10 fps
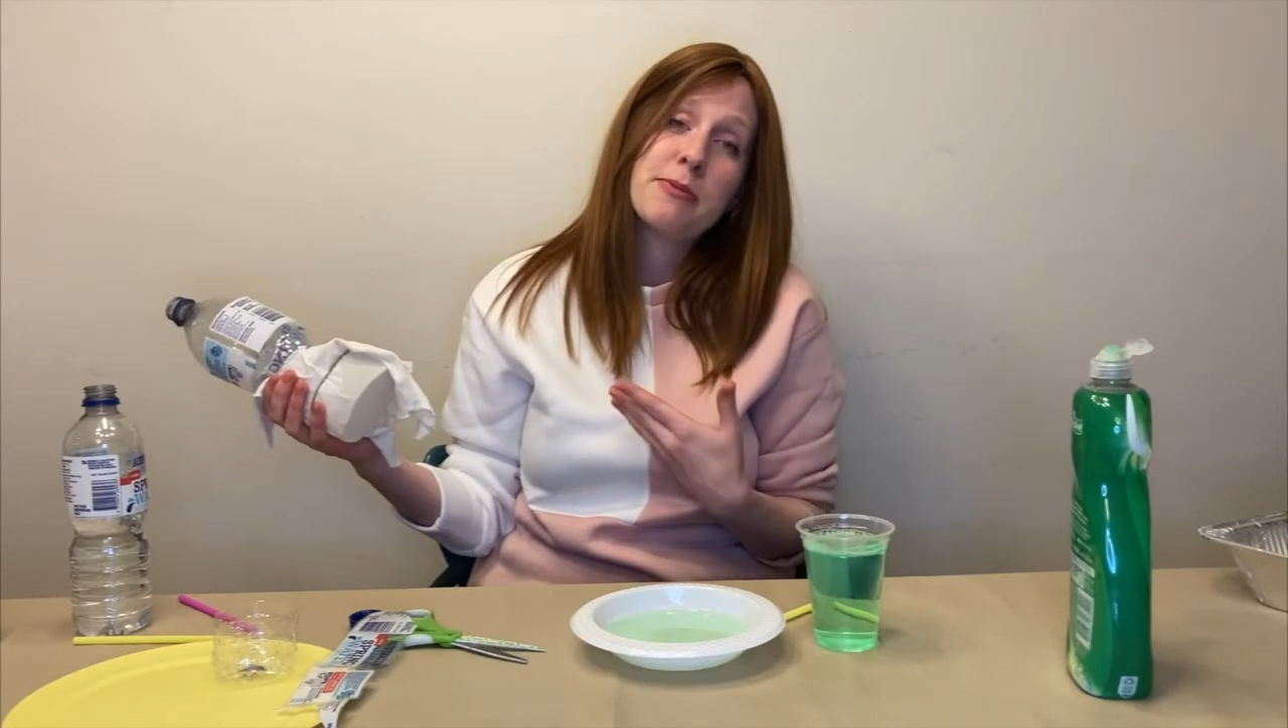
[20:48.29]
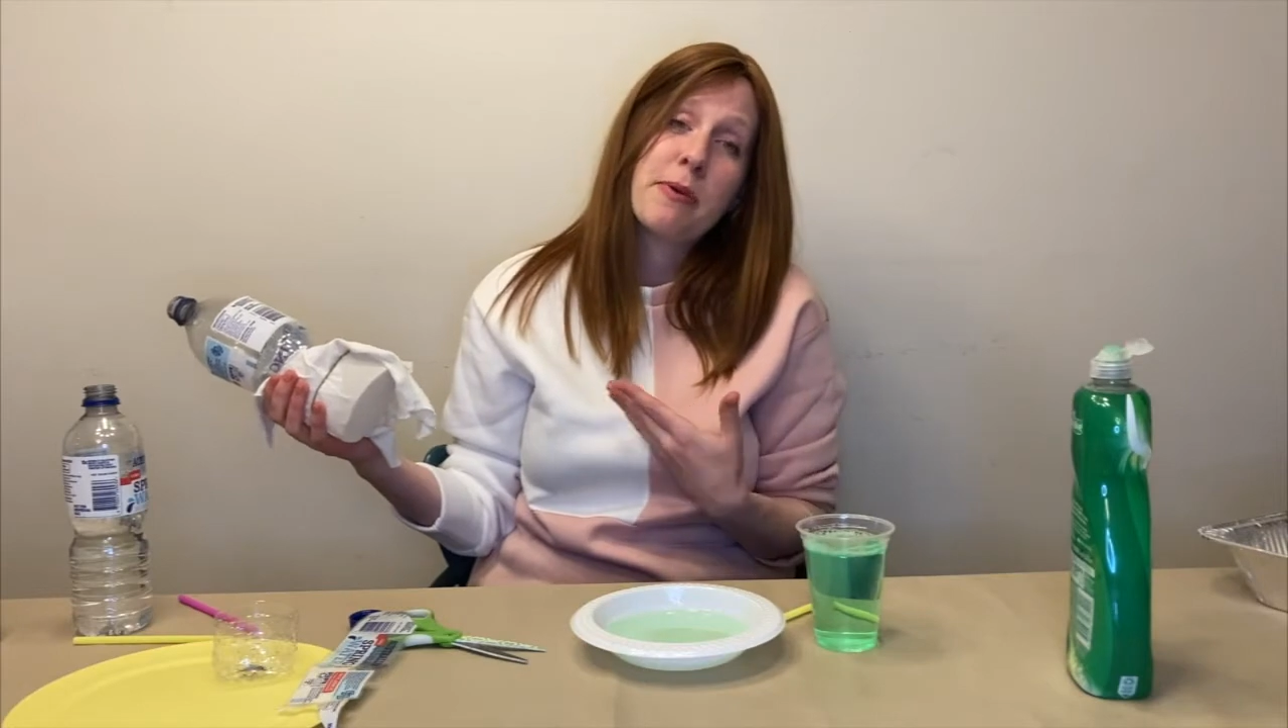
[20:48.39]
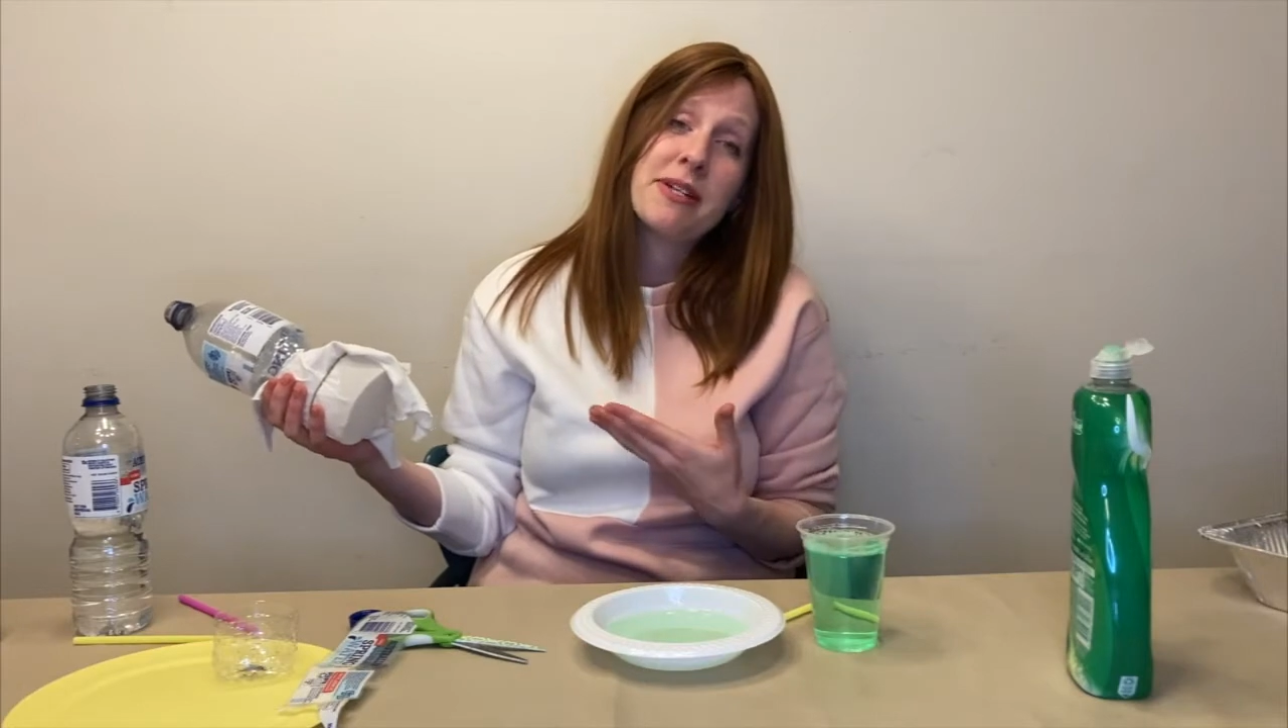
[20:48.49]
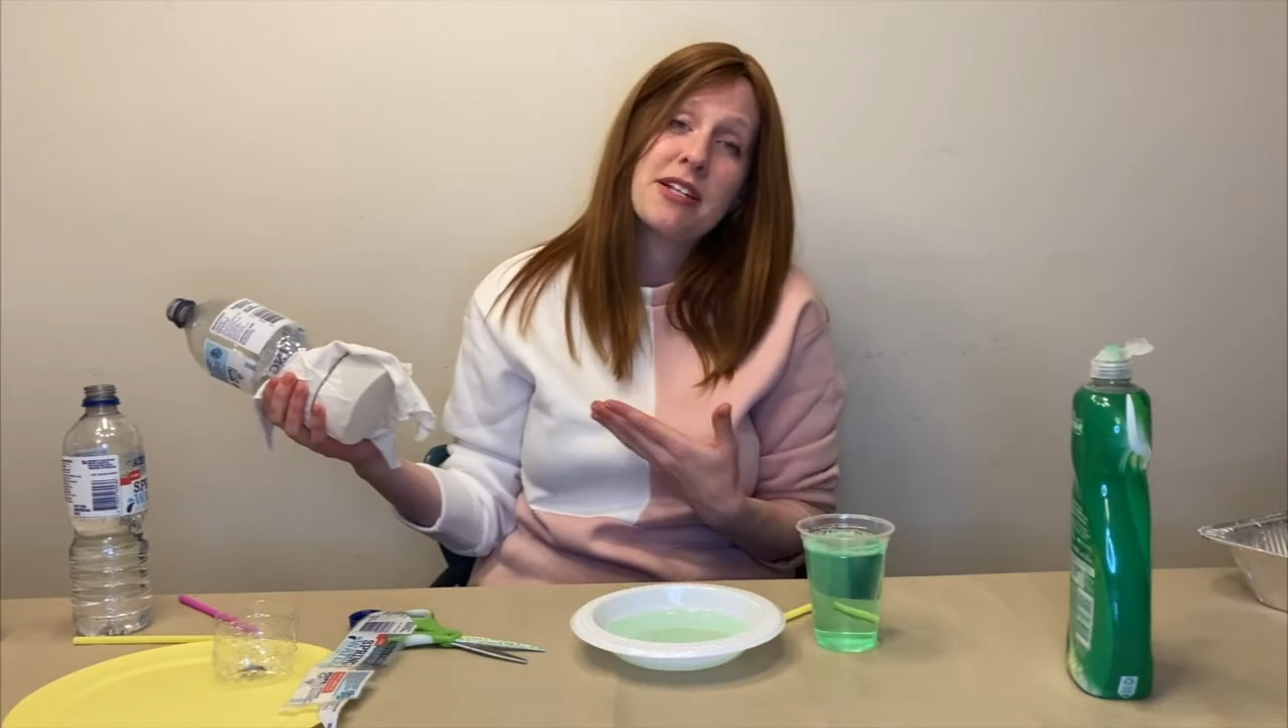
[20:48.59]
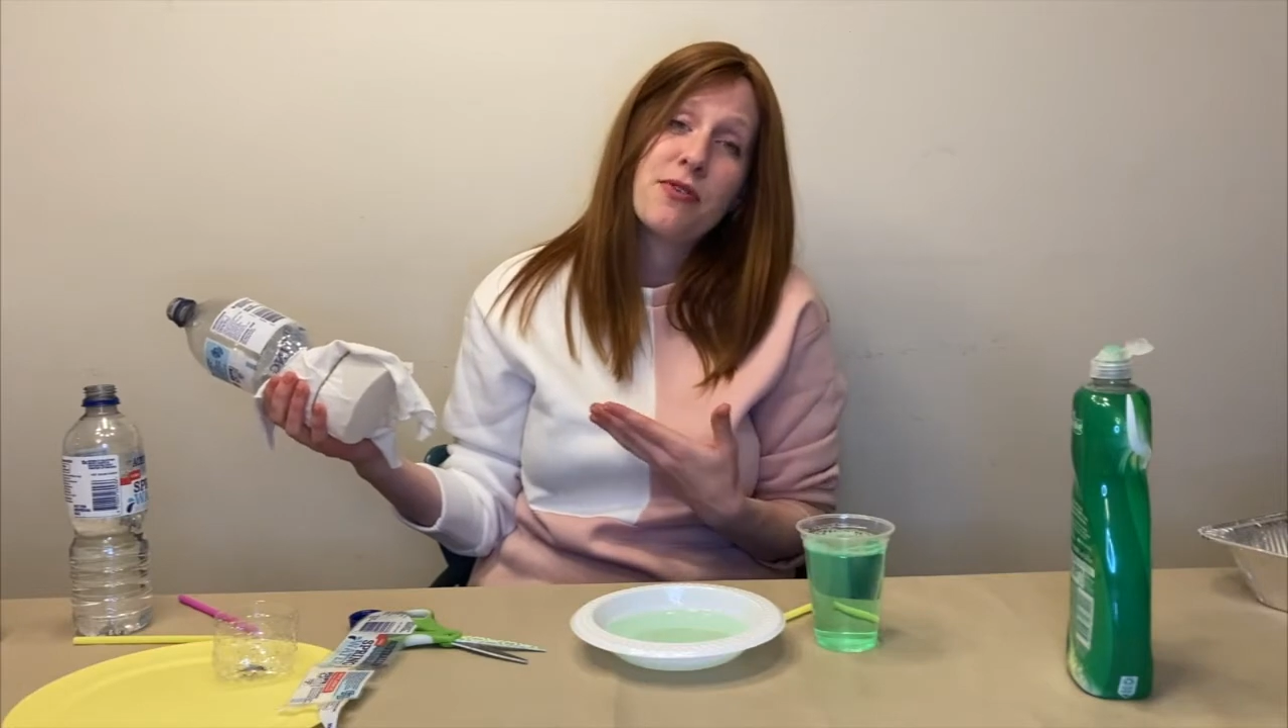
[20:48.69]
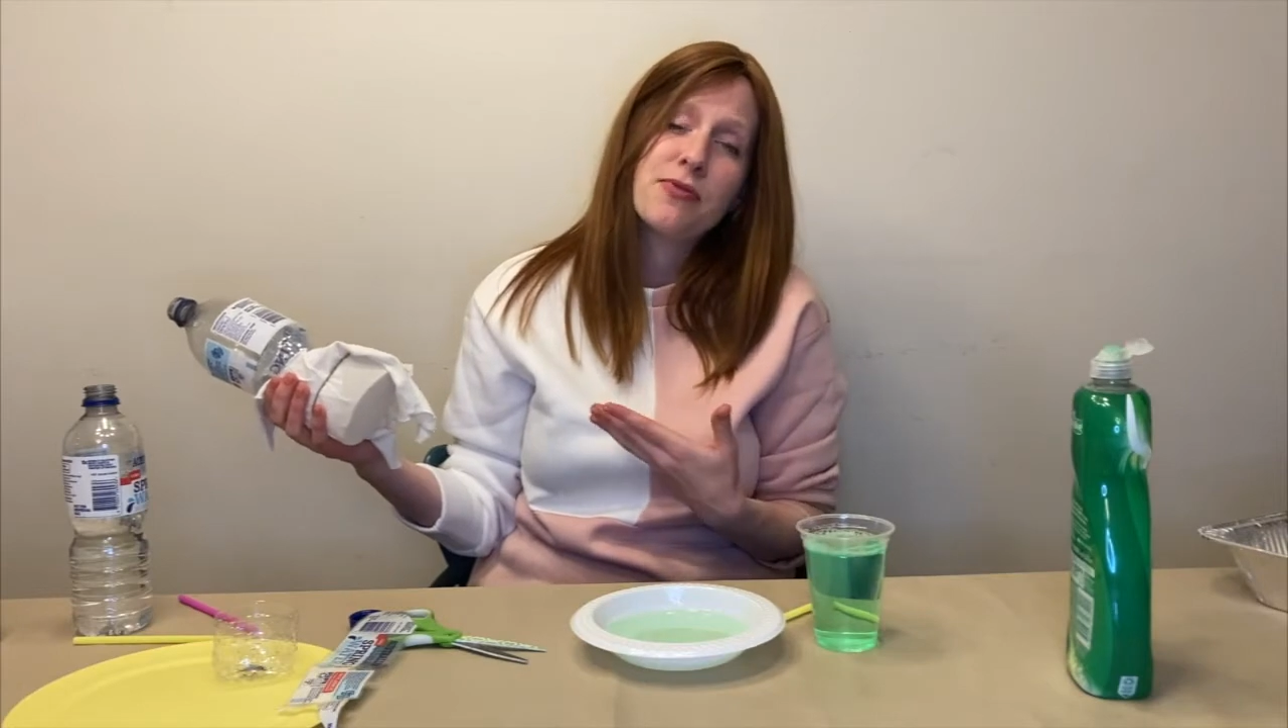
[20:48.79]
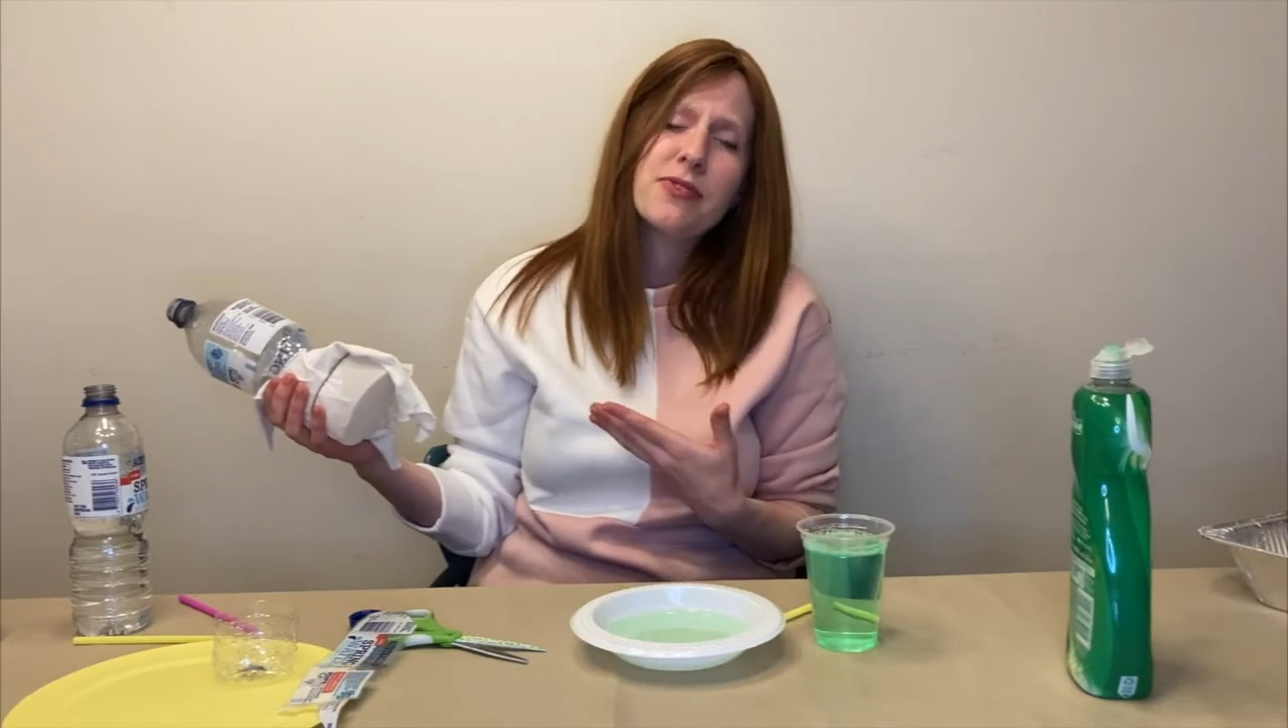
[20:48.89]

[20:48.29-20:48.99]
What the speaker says: by myself.